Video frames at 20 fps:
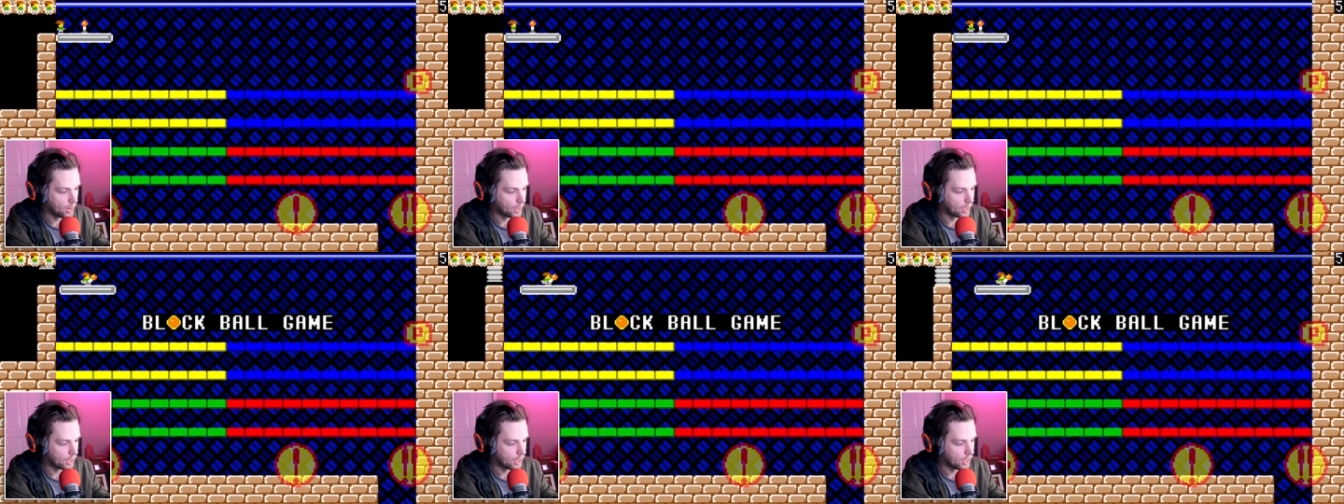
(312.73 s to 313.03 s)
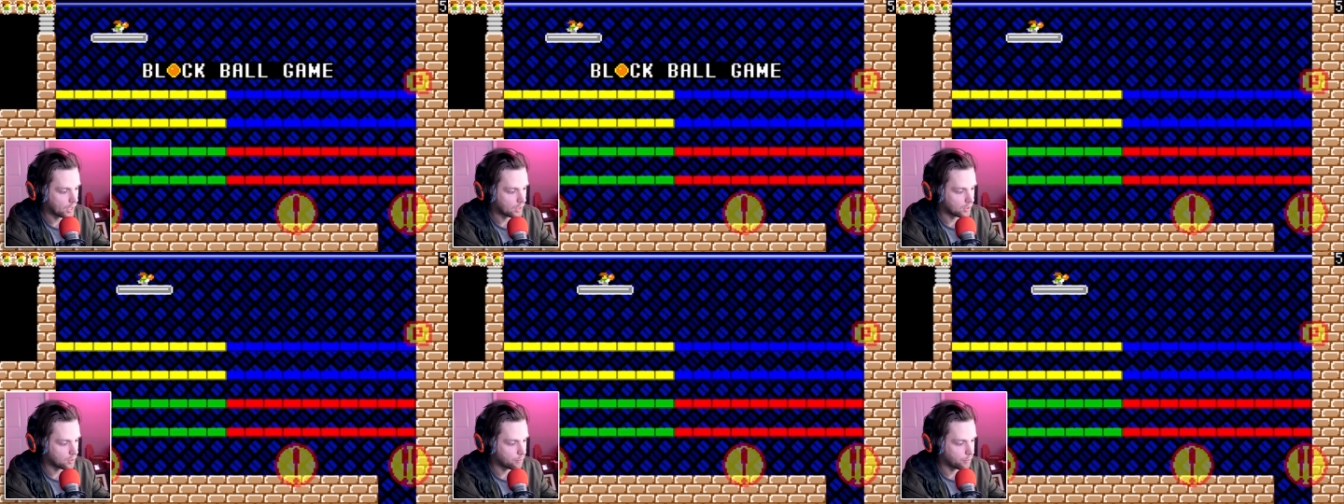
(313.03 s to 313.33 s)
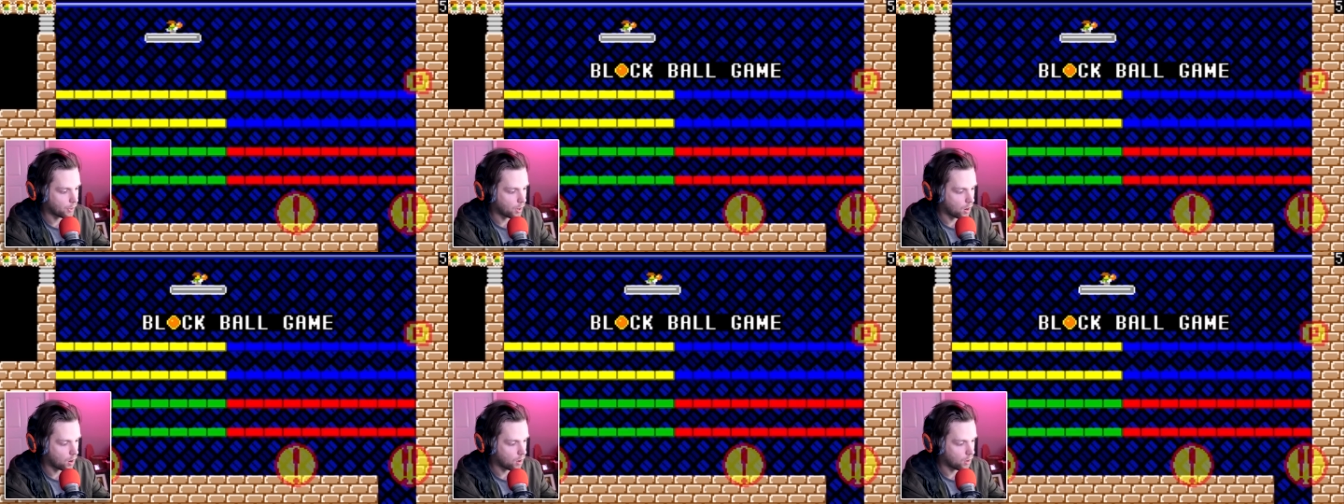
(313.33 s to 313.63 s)
I gotta hit the
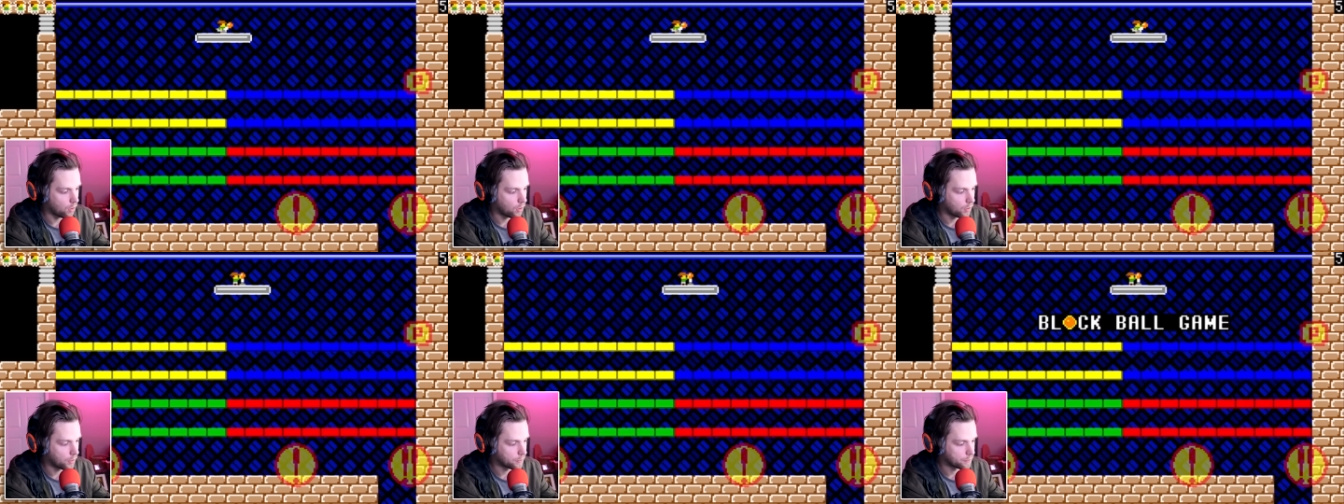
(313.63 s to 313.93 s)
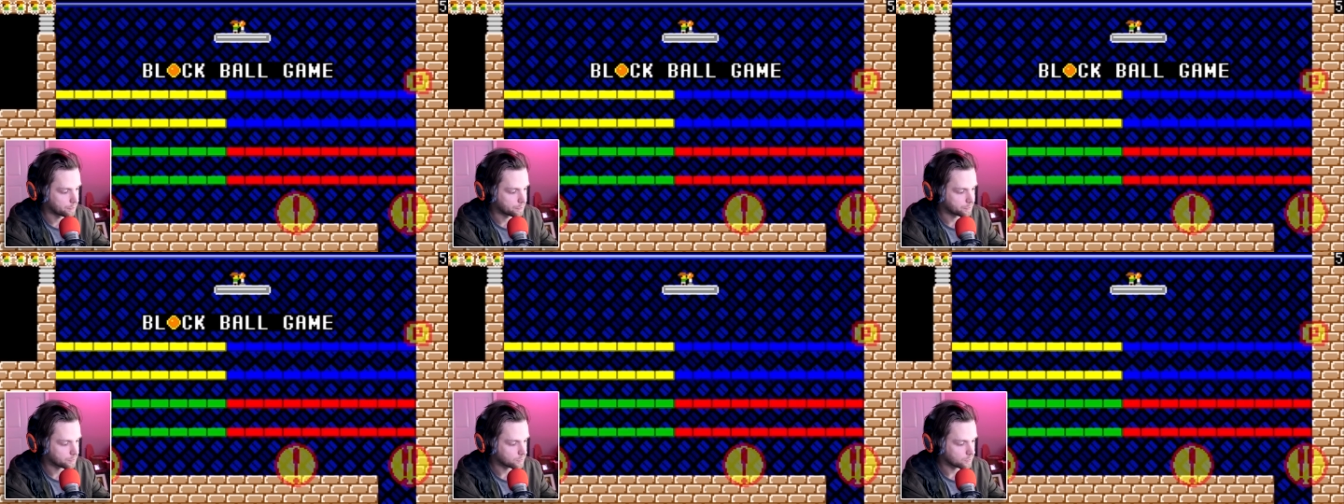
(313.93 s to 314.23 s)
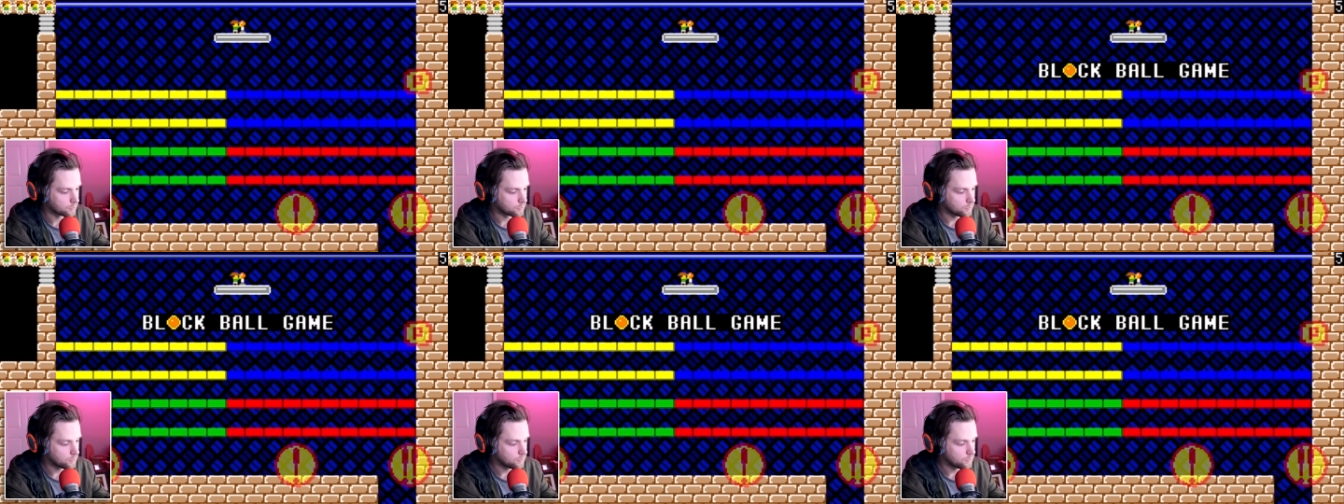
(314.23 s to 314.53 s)
ball.
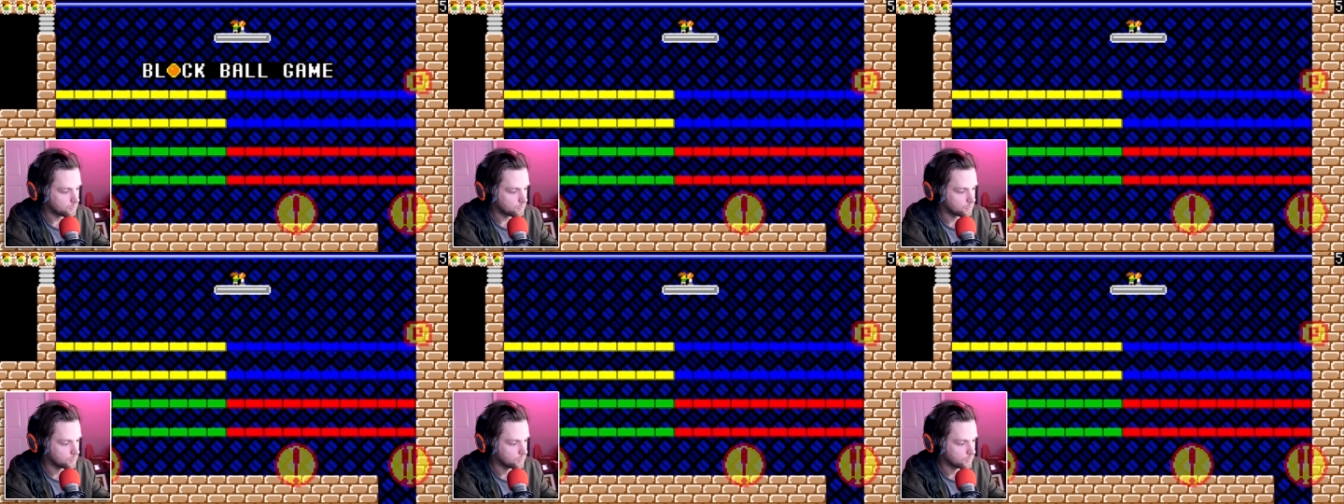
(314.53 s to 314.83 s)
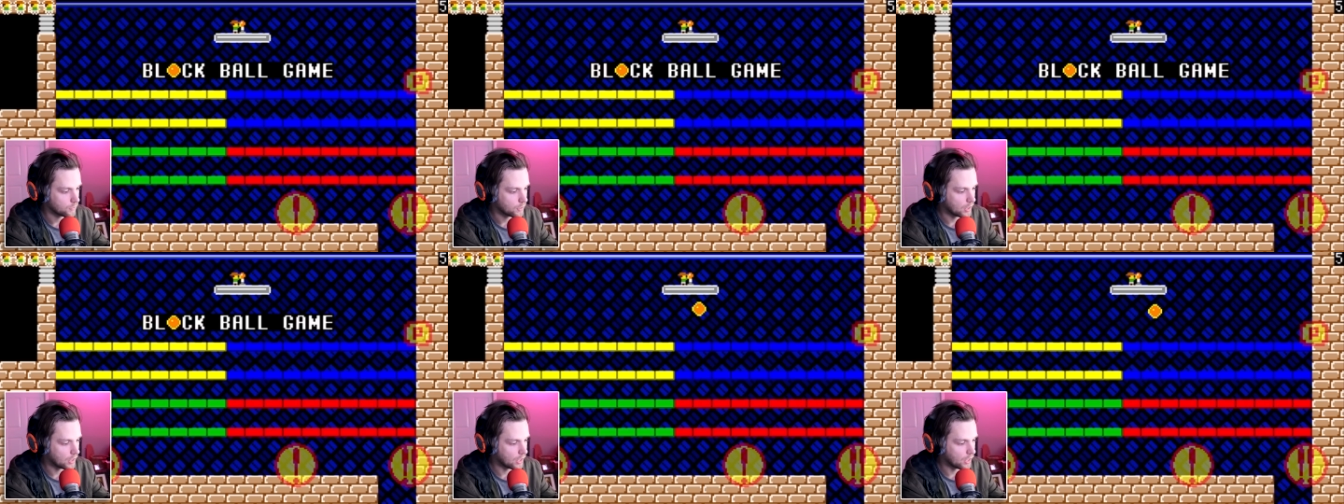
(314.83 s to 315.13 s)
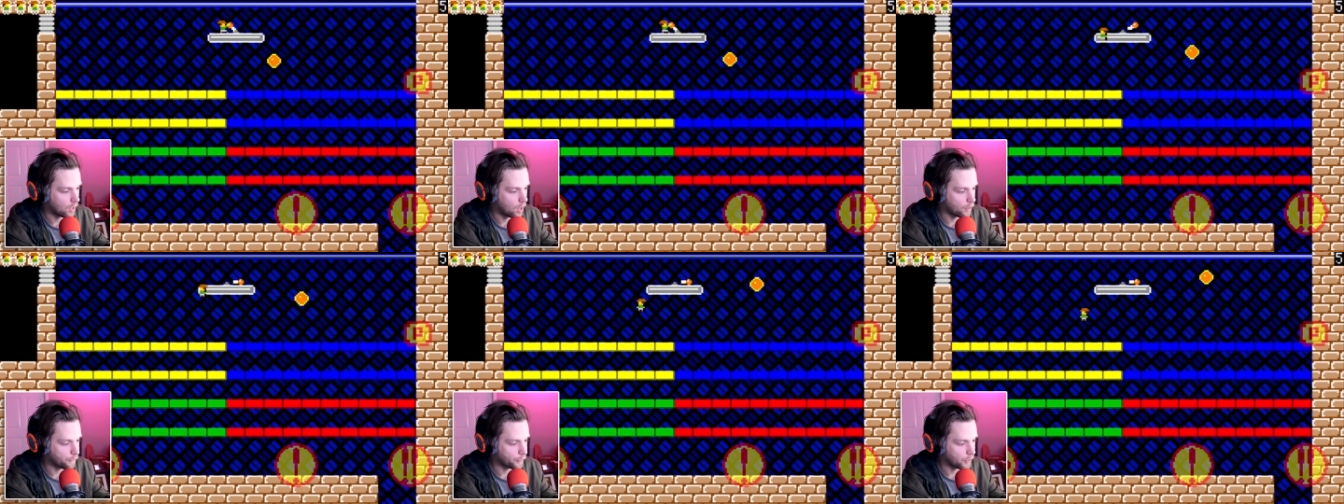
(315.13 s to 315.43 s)
And then
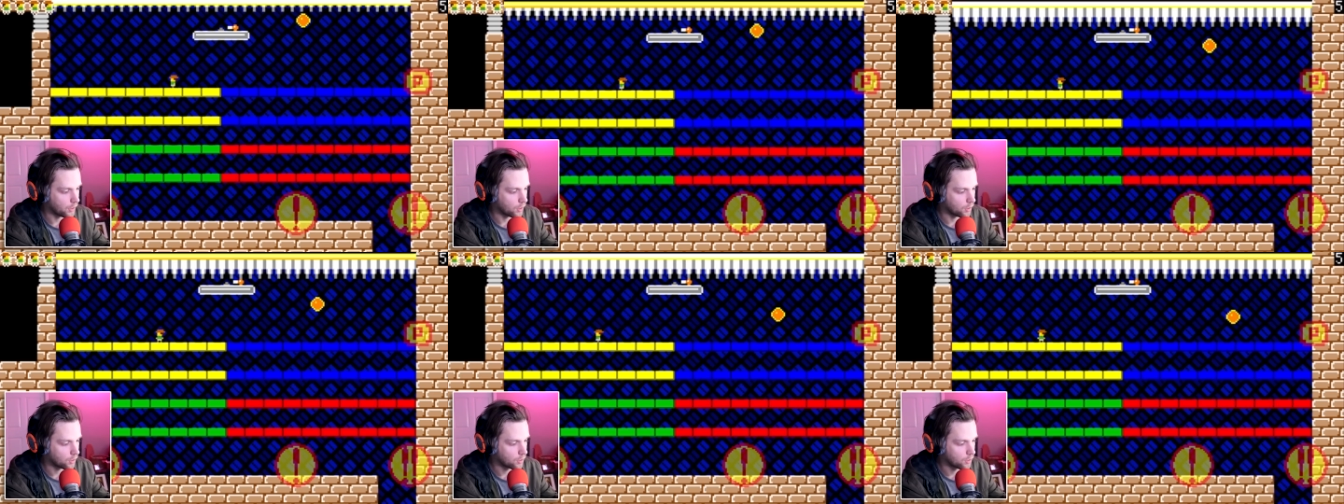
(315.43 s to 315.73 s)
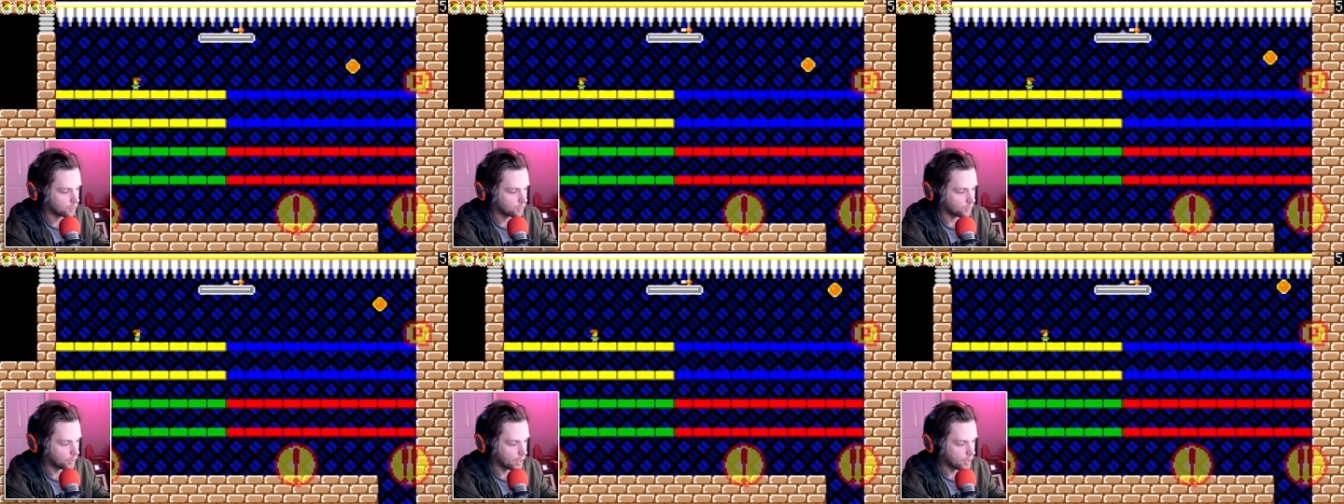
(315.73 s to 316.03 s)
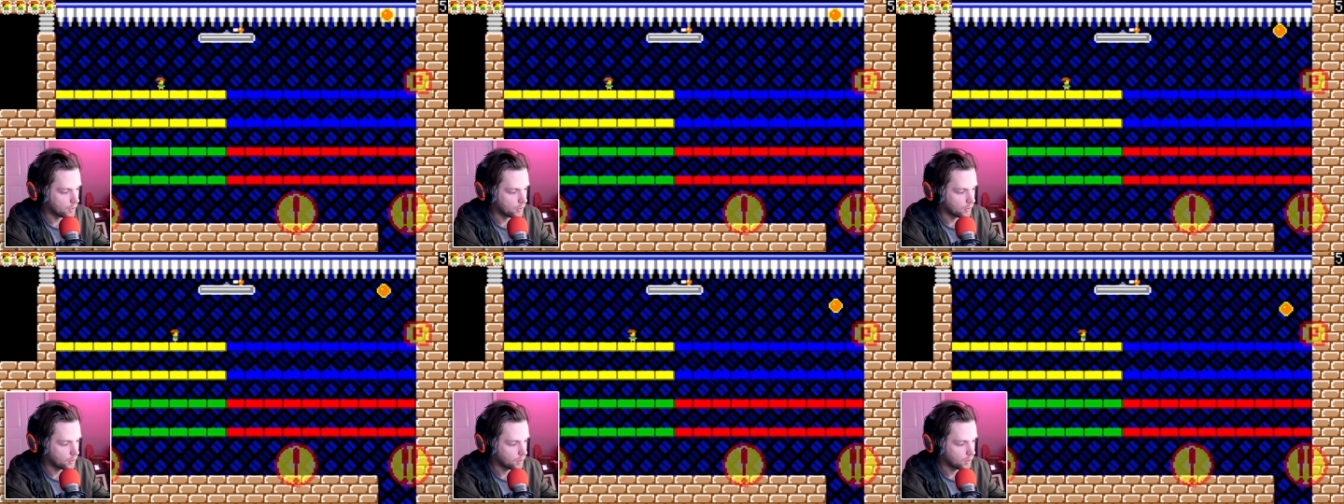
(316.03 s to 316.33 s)
get off of here,
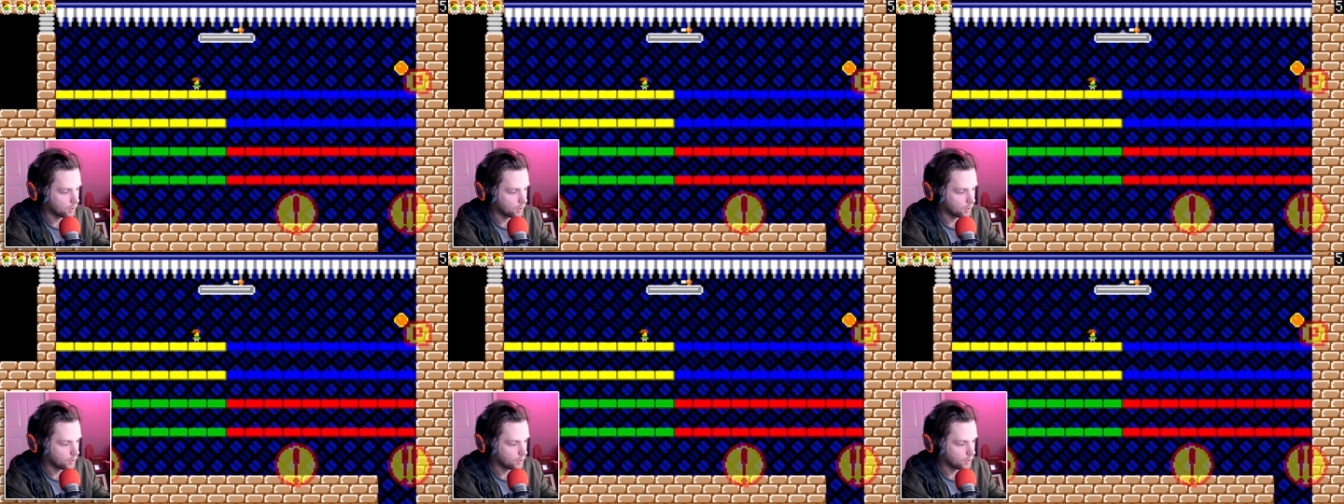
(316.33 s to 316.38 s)
right?